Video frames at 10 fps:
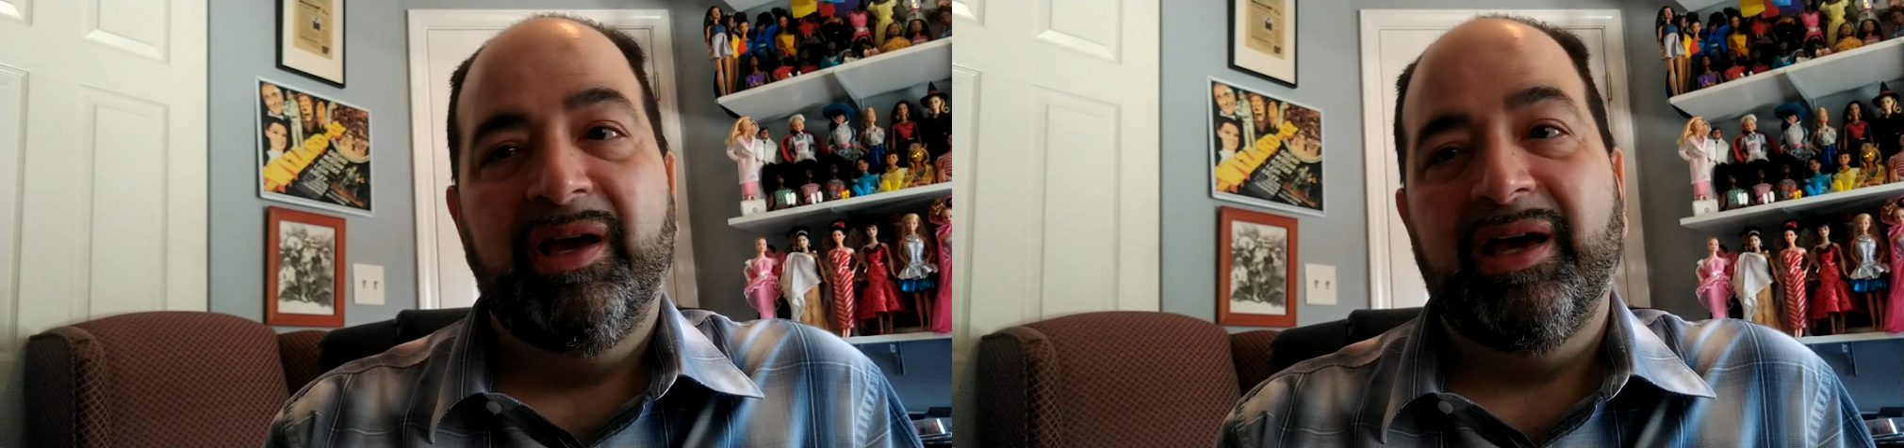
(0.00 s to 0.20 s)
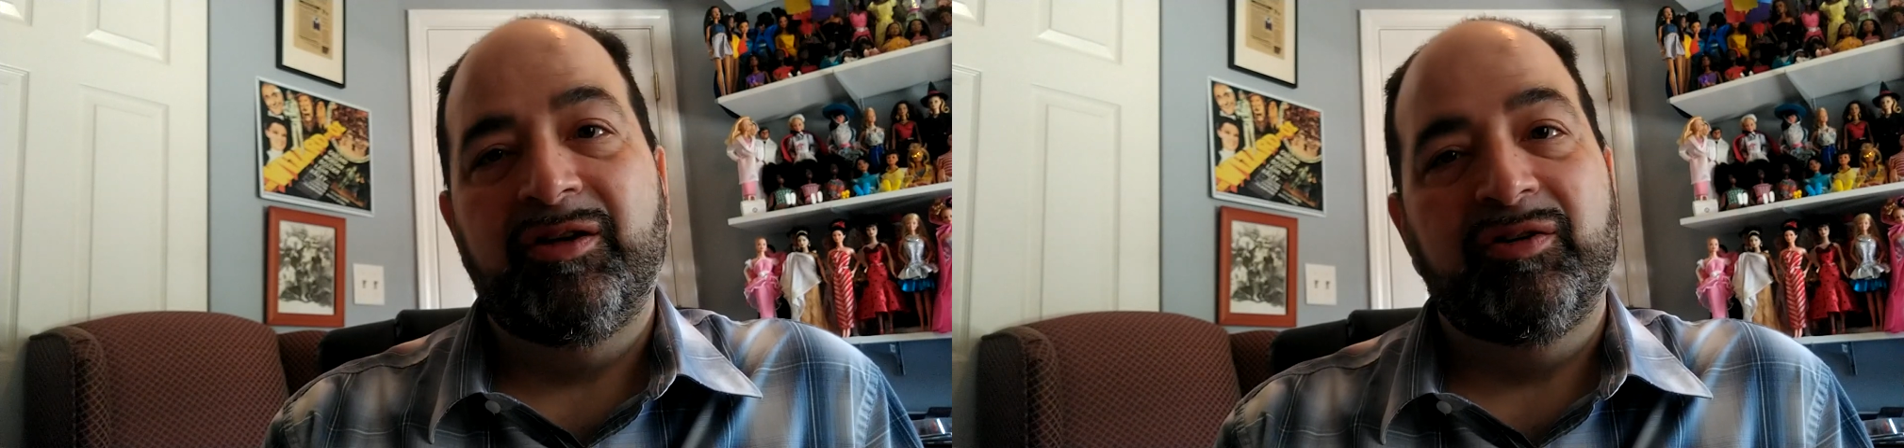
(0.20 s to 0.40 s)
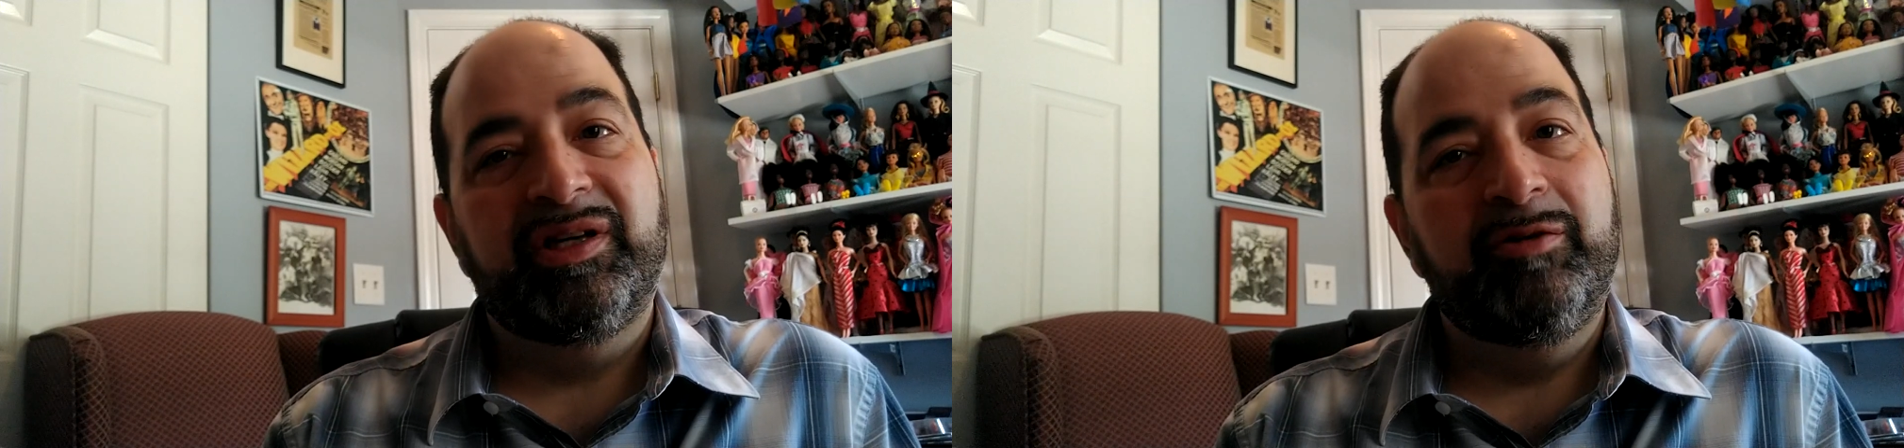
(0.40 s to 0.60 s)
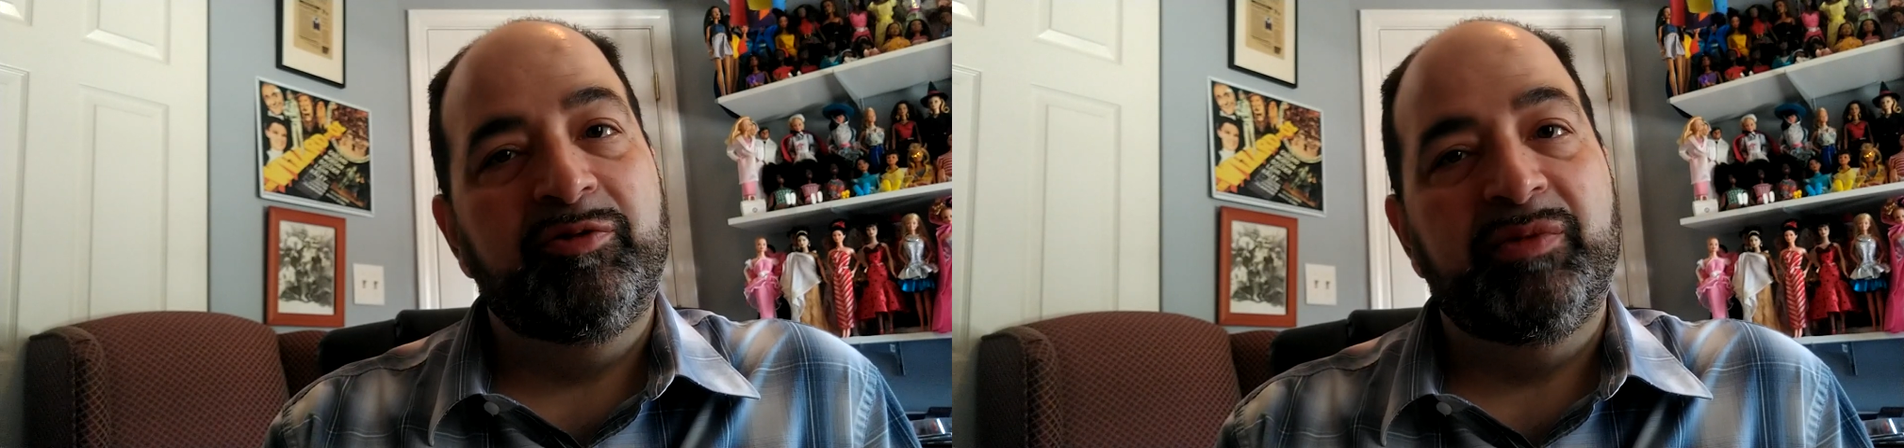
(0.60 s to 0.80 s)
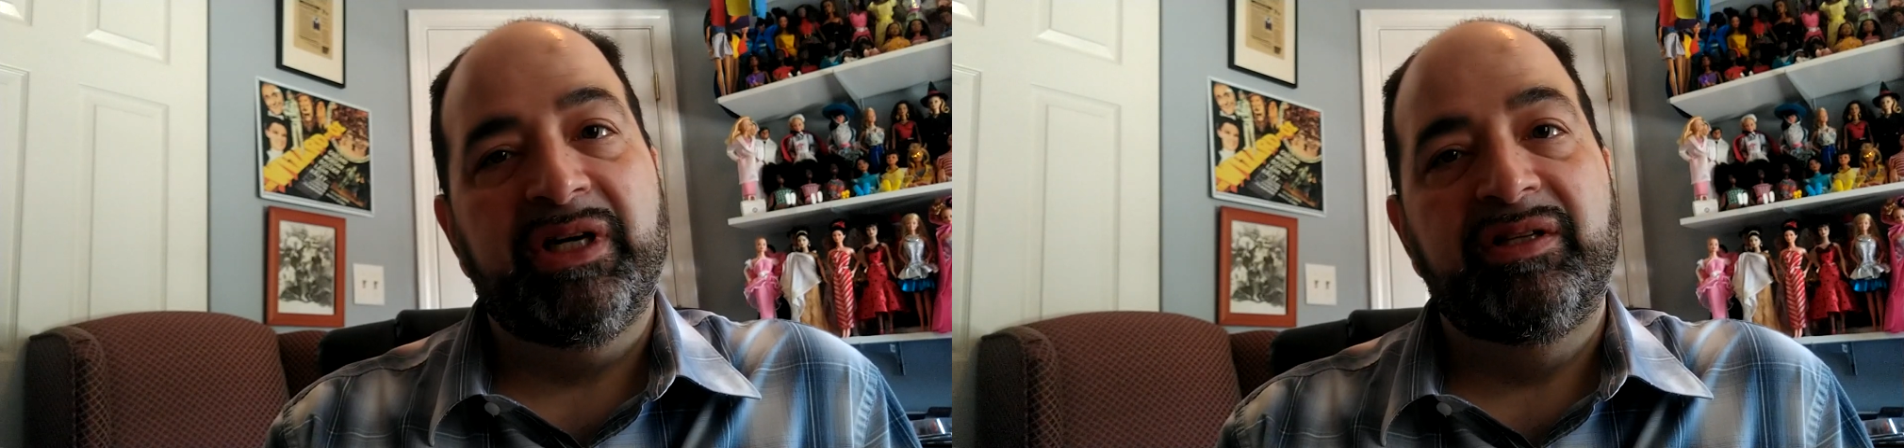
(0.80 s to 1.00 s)
And, you know, keep
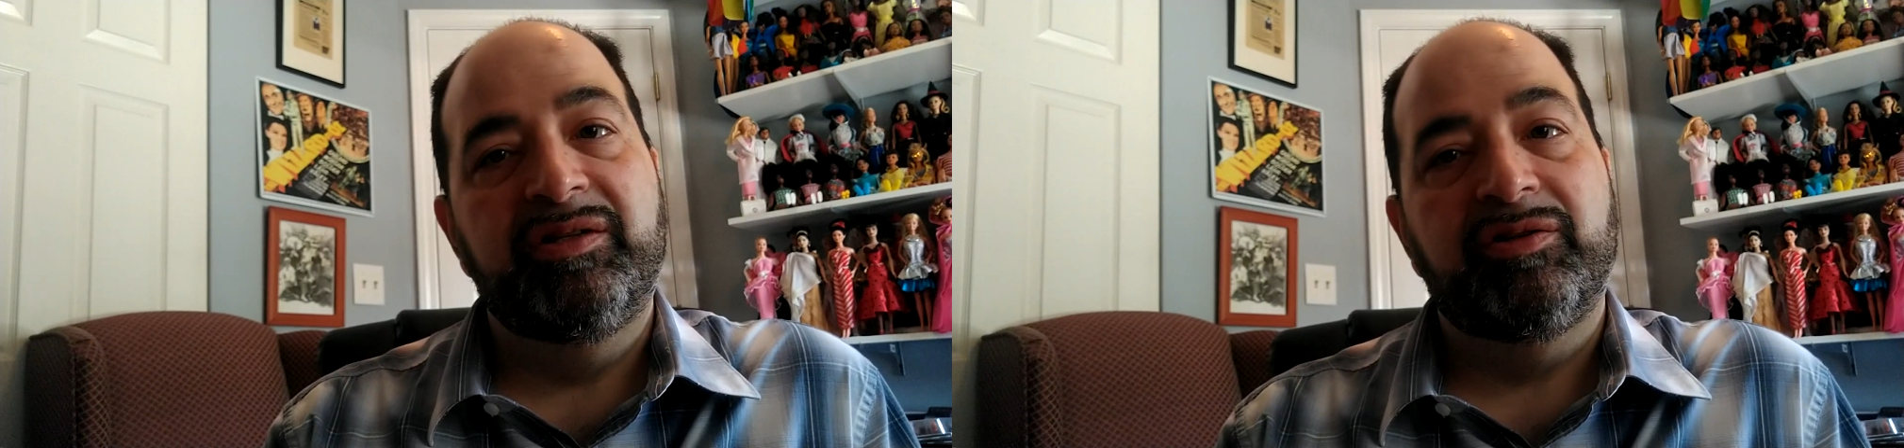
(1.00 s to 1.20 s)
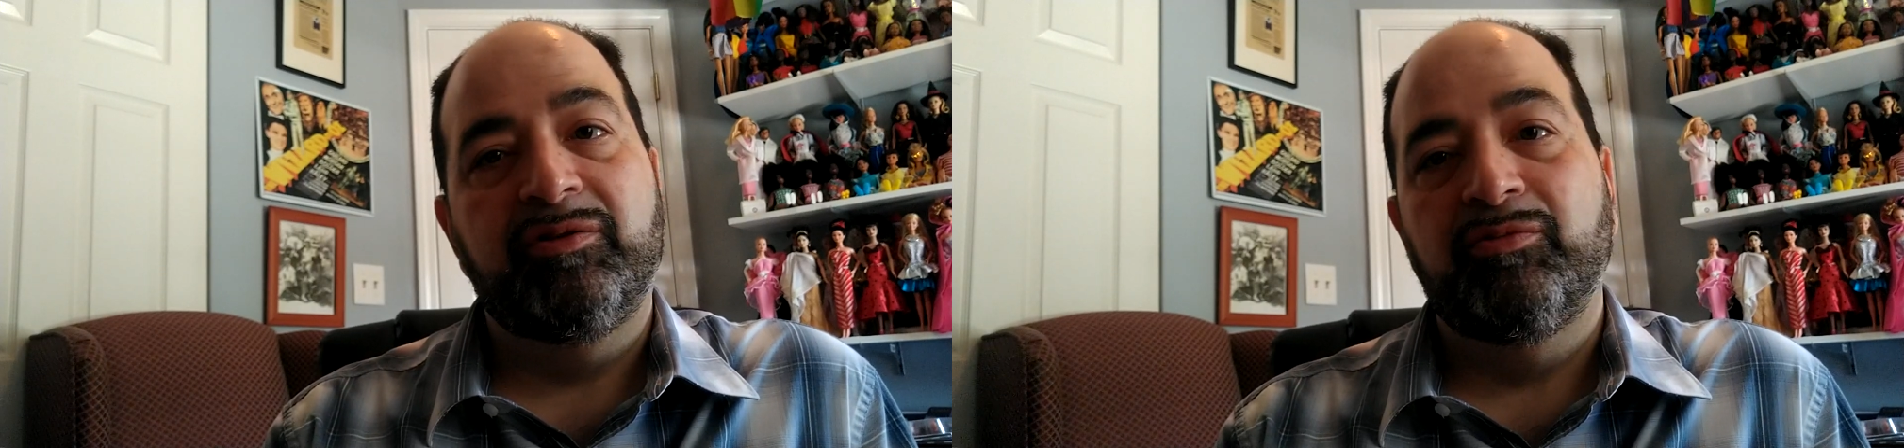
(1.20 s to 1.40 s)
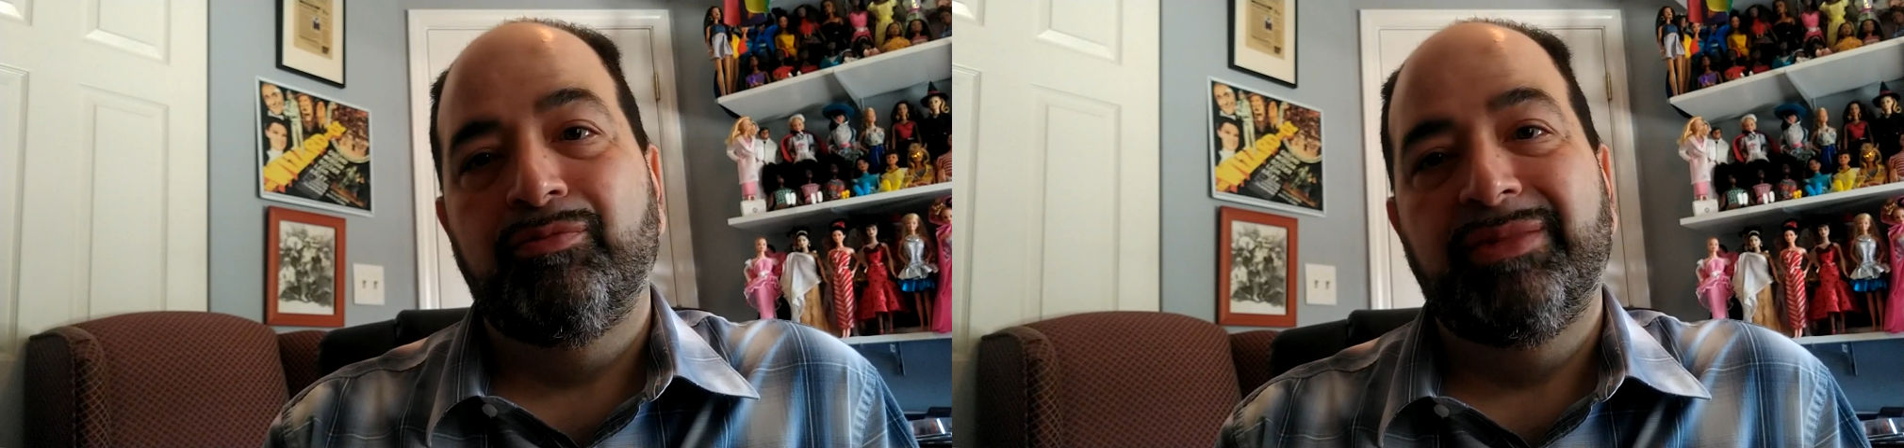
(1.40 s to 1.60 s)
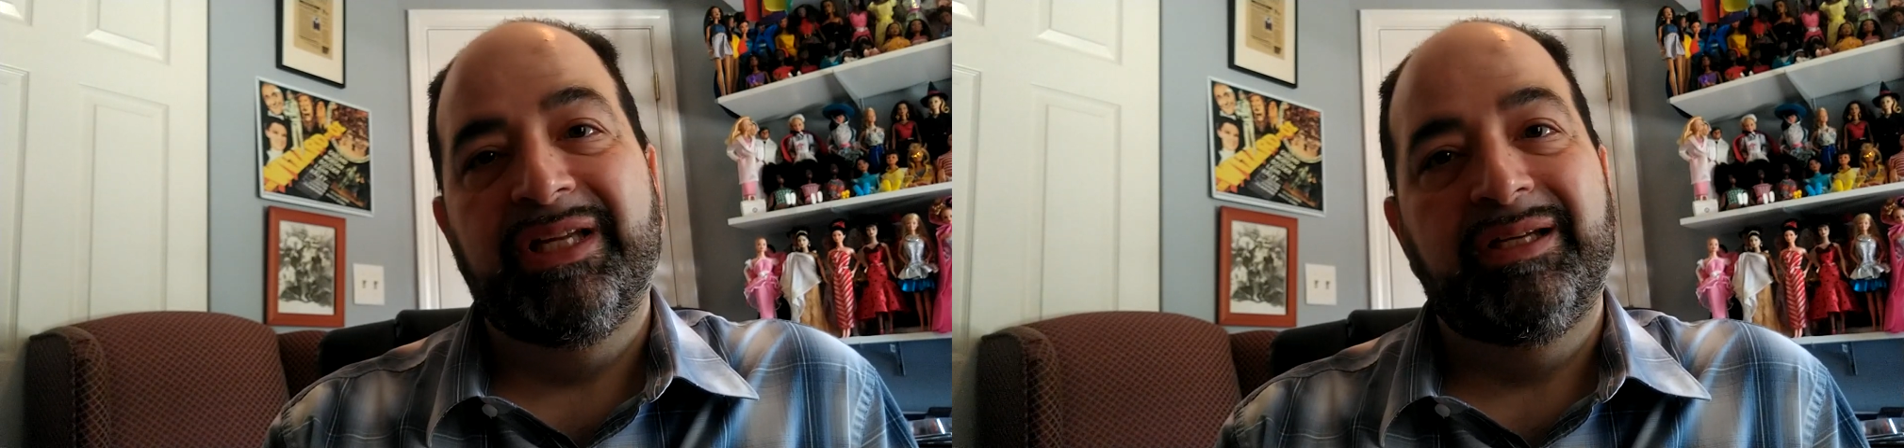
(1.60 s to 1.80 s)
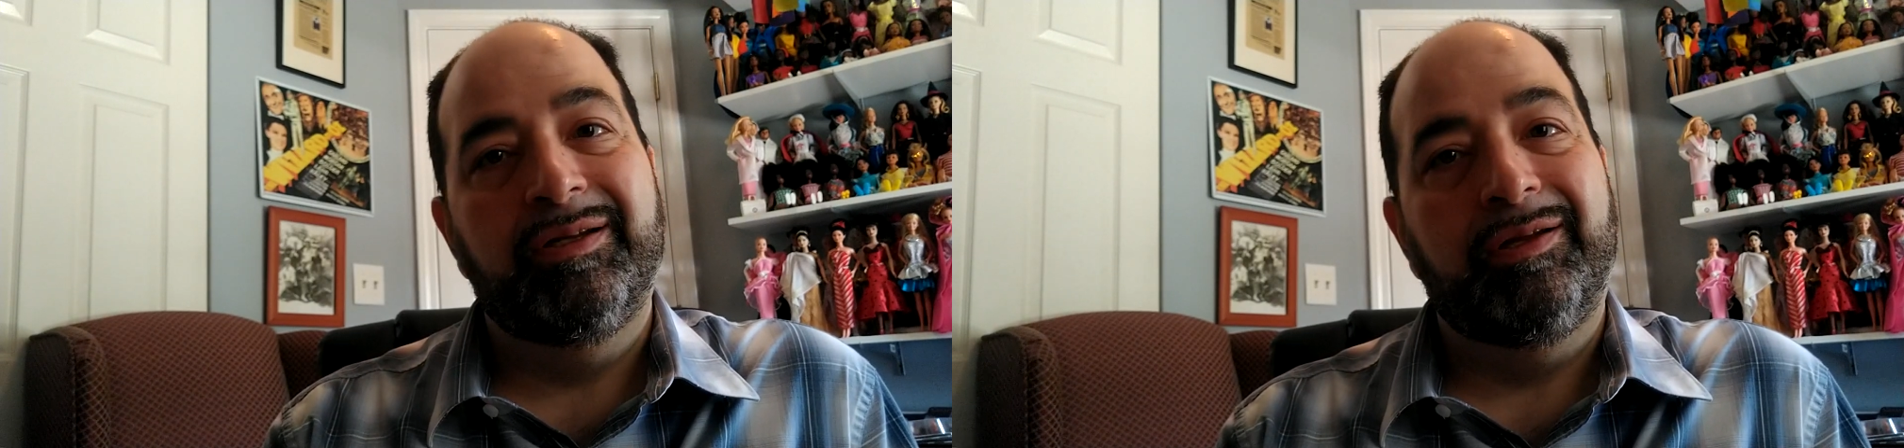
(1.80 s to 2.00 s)
in mind these are
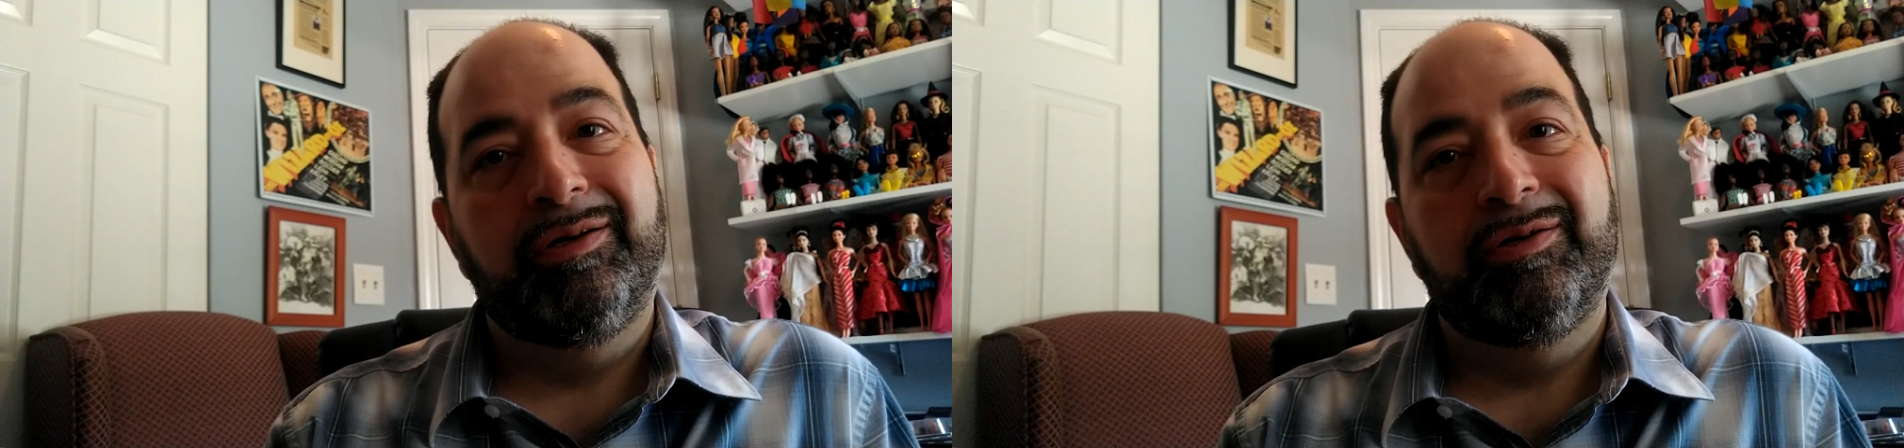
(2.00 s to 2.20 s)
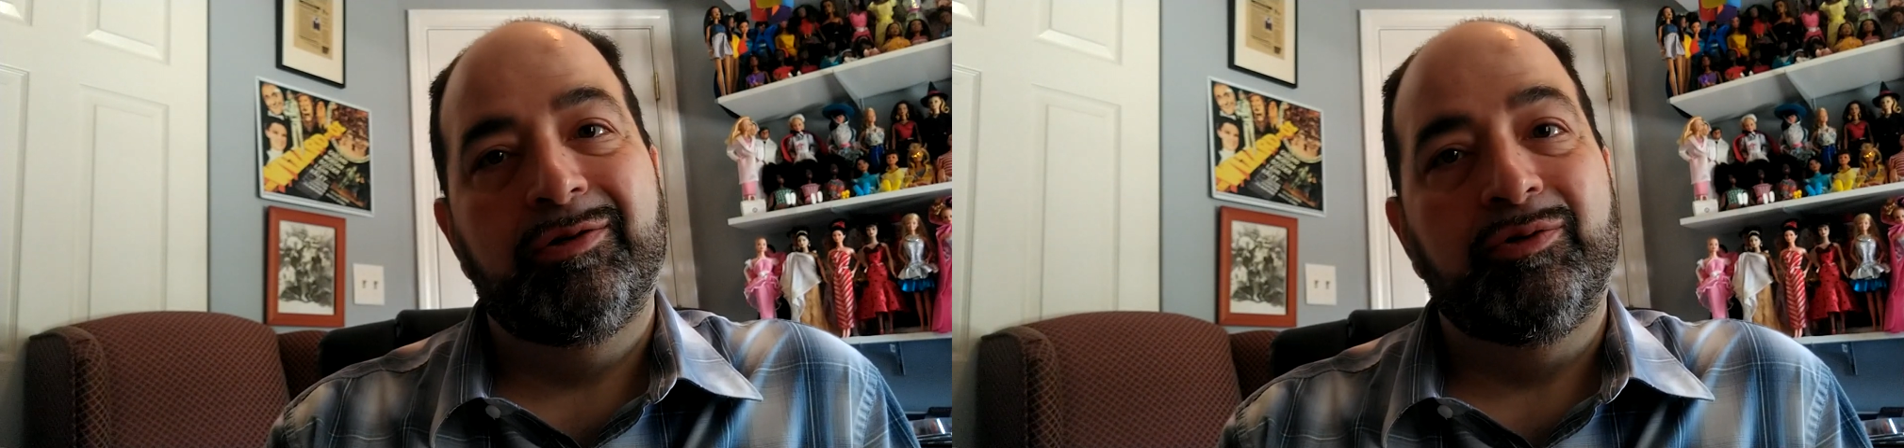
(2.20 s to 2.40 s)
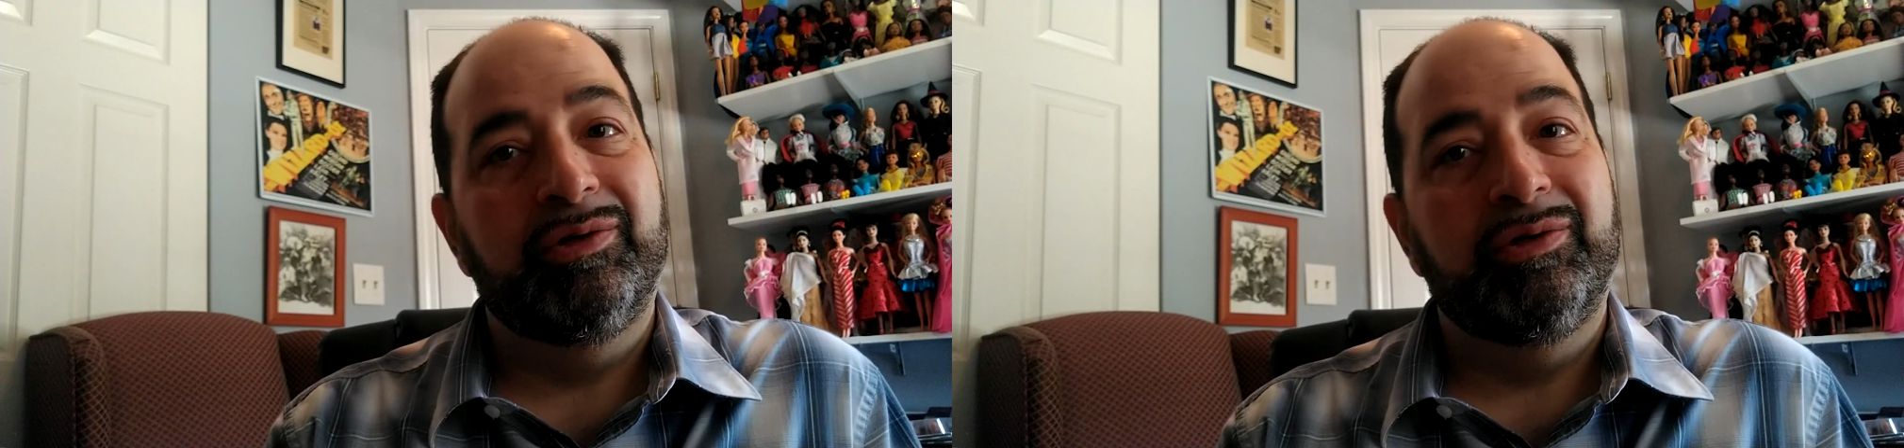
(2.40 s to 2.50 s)
minute long